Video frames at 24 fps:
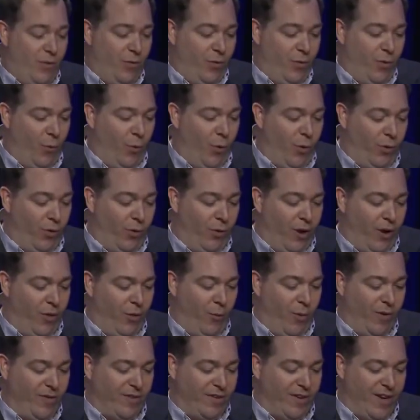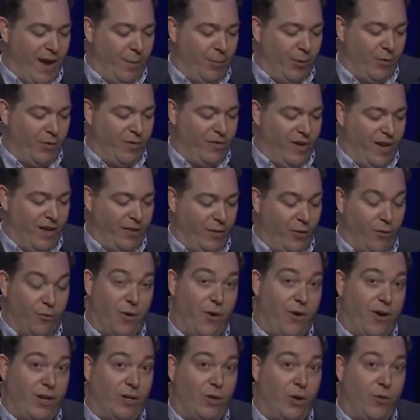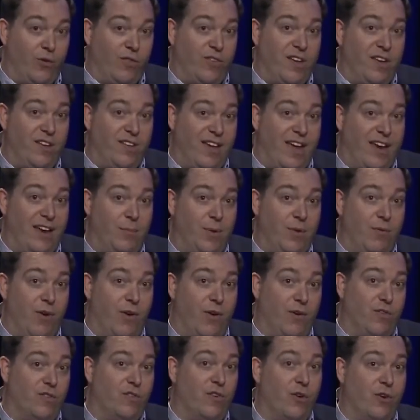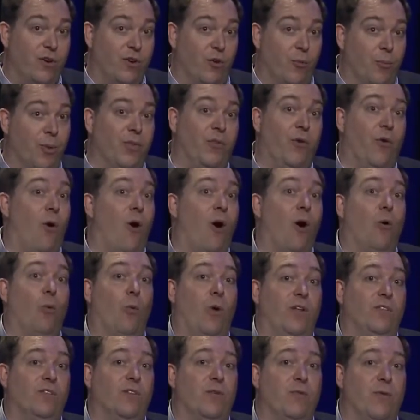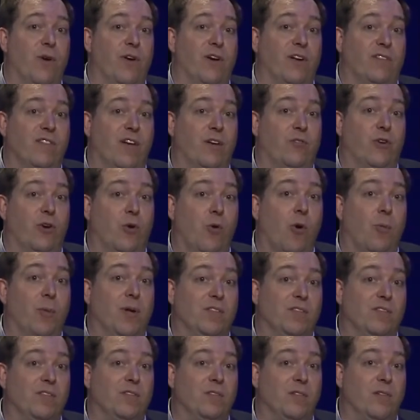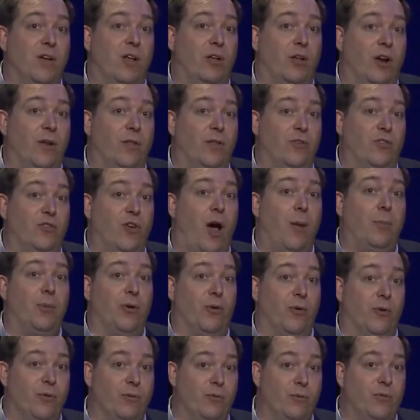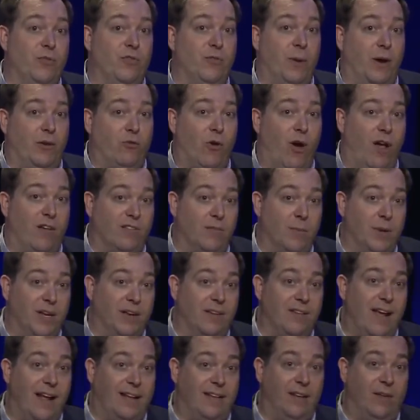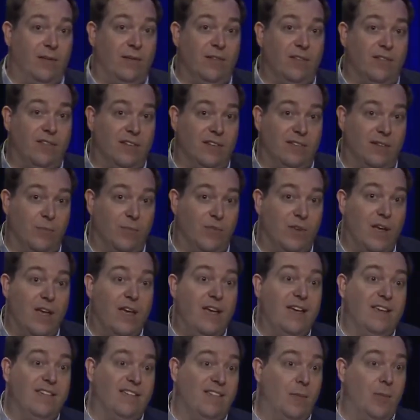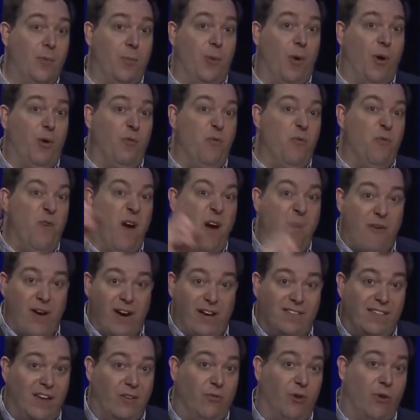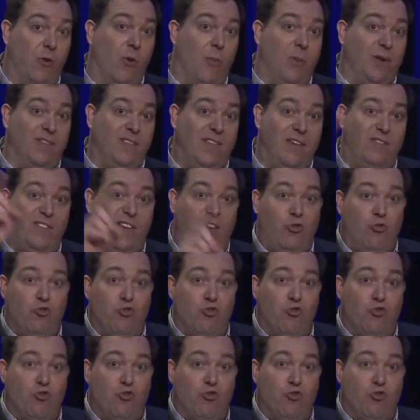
the, a lot of the ones that Kepler's seeing that are very close in tend to be very circular, but there are ones on very eccentric orbits. A lot of the Doppler spectroscopy detected systems, some of them are on very eccentric orbits. They've seen